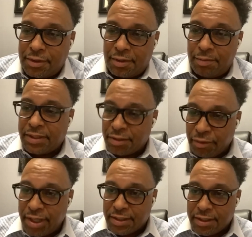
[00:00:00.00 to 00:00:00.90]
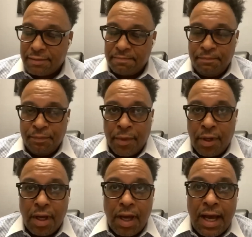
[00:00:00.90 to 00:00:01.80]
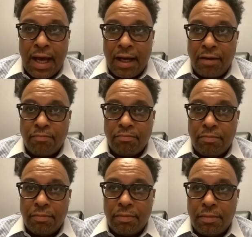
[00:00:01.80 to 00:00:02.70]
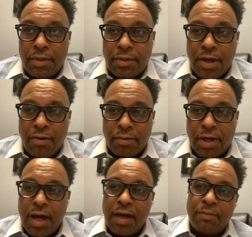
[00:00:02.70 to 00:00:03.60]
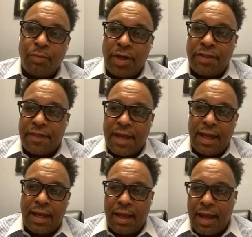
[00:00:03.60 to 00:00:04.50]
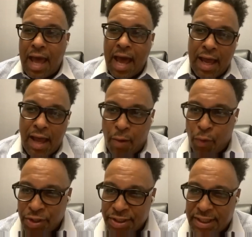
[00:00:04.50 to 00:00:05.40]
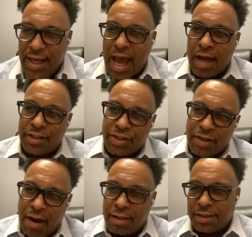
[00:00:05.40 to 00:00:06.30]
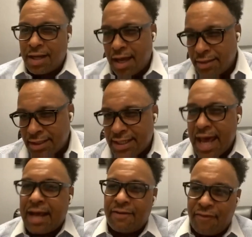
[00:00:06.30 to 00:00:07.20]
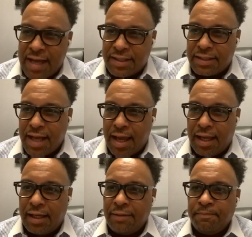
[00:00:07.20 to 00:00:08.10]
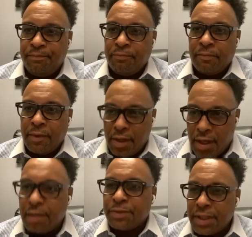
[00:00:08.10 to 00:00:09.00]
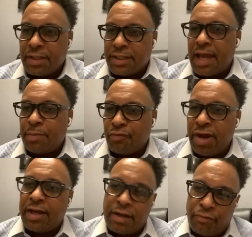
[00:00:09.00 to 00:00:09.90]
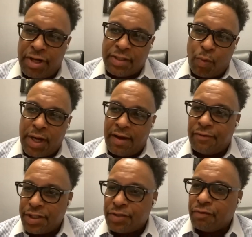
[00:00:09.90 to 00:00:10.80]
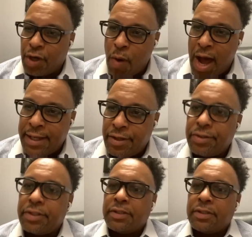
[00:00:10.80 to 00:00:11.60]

Commit to risk. Don't come with I want to see how it starts and I'll decide if I stay. Come to the table ready to risk whatever is required